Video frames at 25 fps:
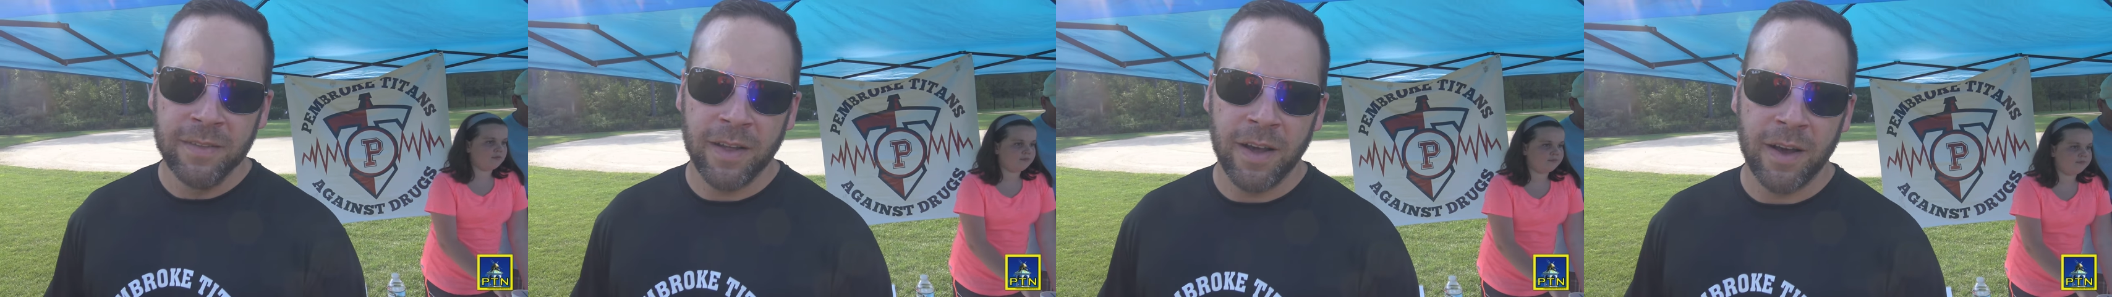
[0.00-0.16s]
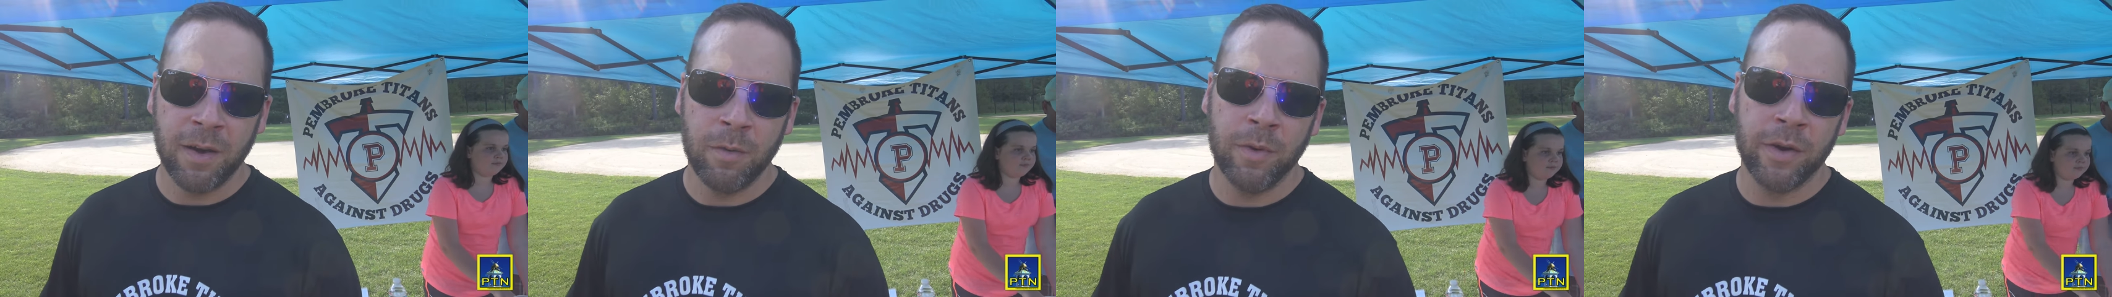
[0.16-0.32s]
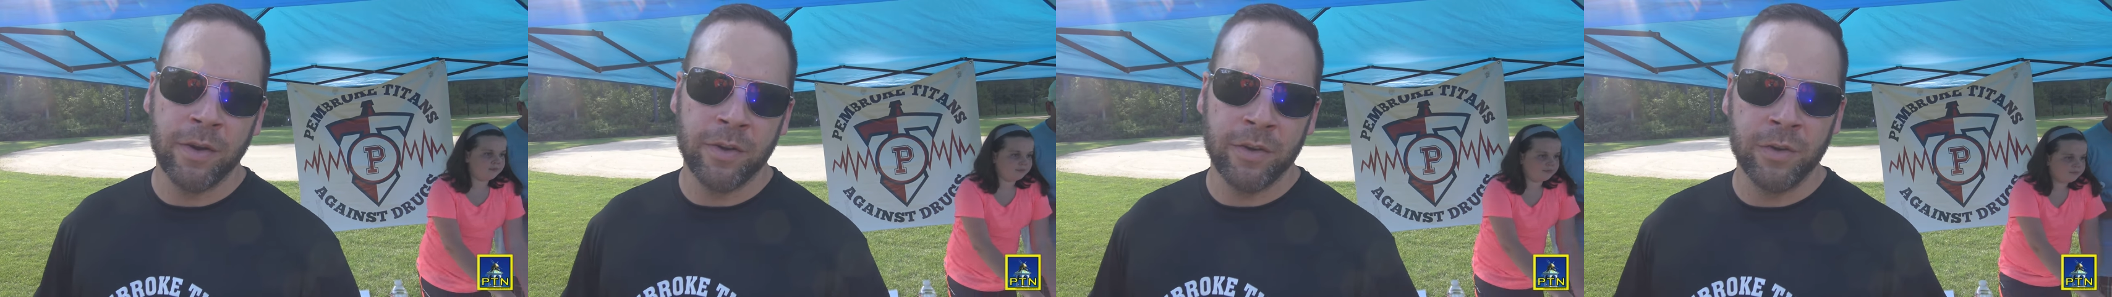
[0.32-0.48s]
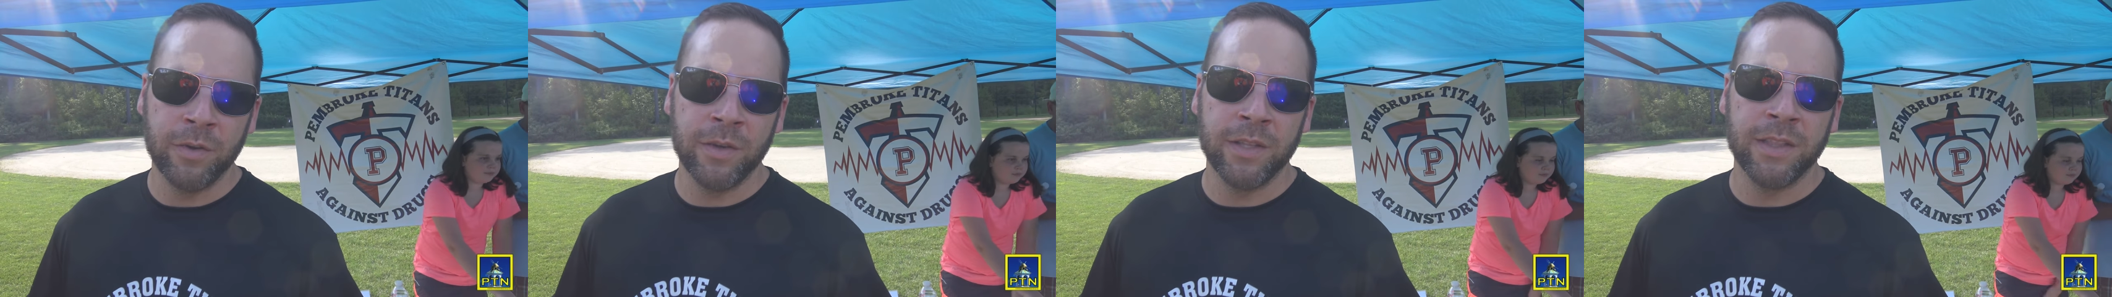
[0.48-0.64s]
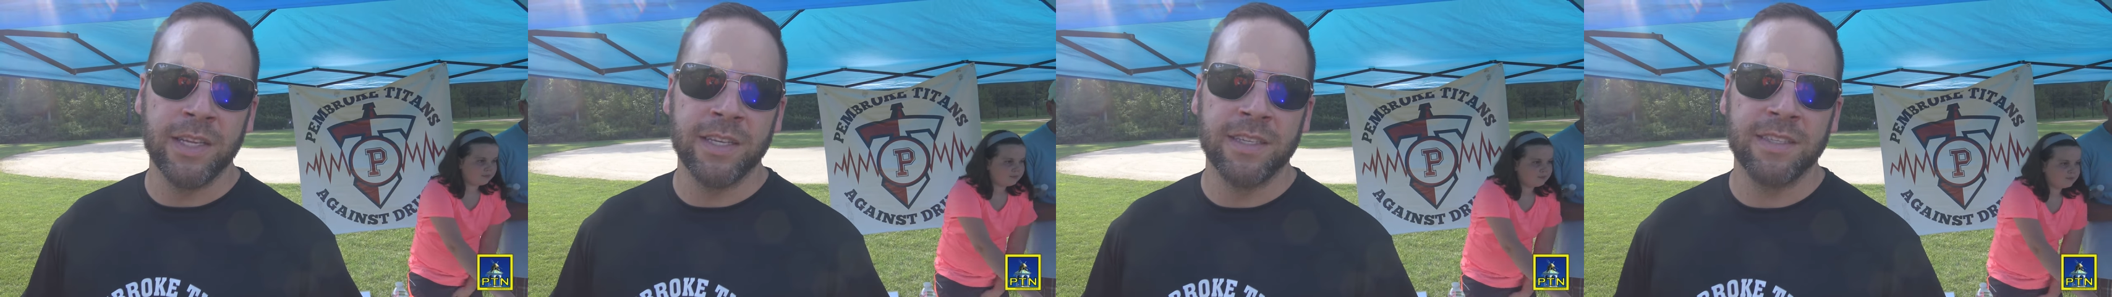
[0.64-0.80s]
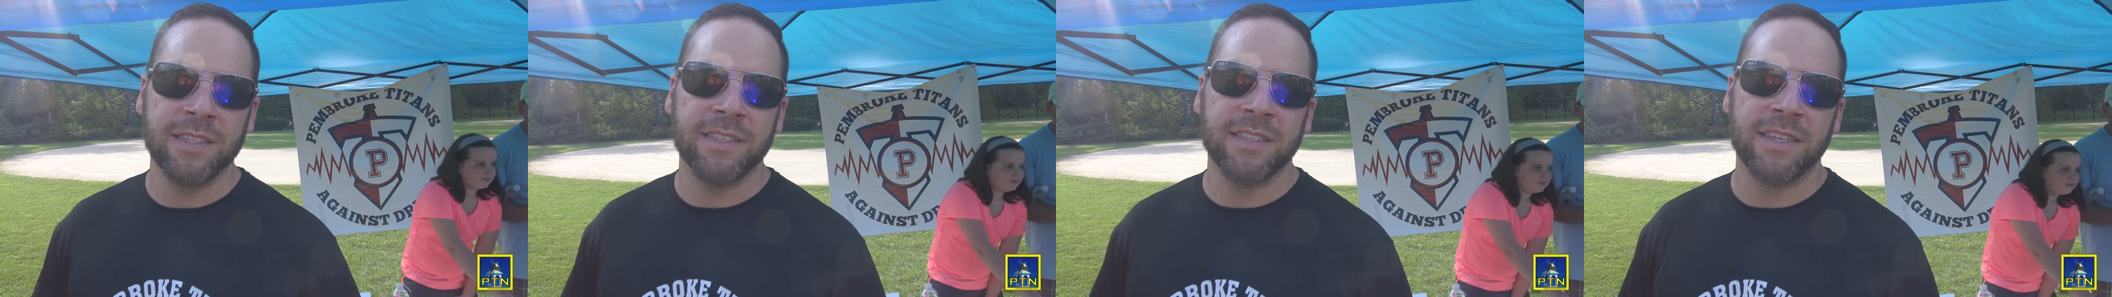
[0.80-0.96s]
uh, we're
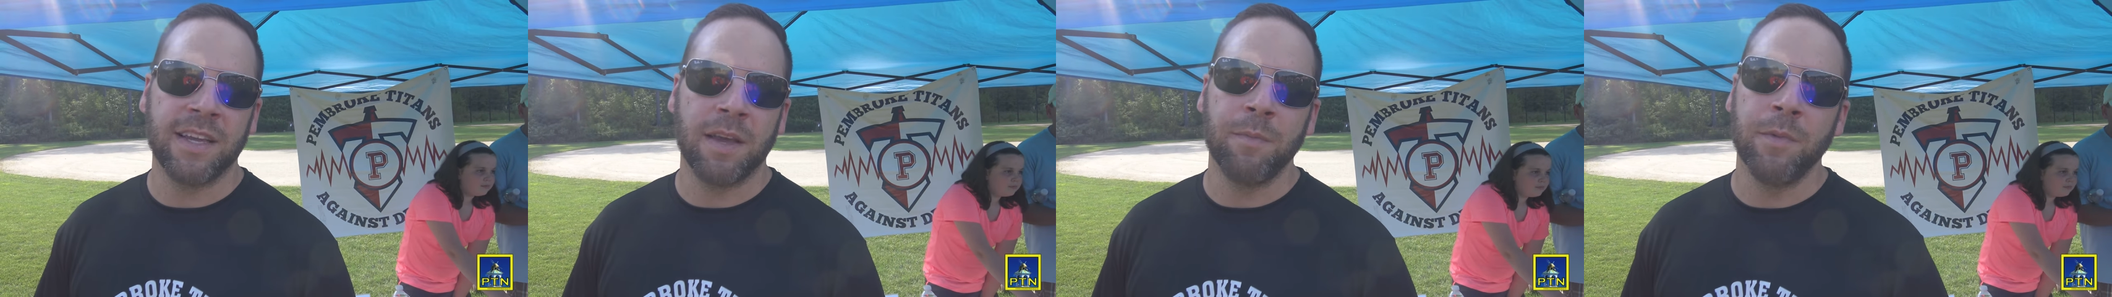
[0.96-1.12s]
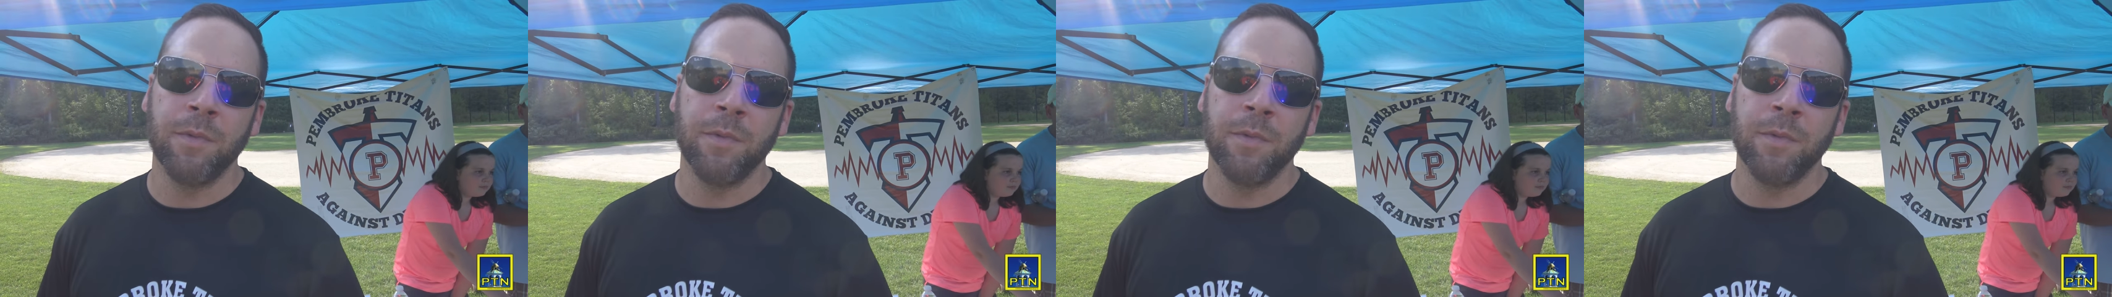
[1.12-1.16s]
doing things as a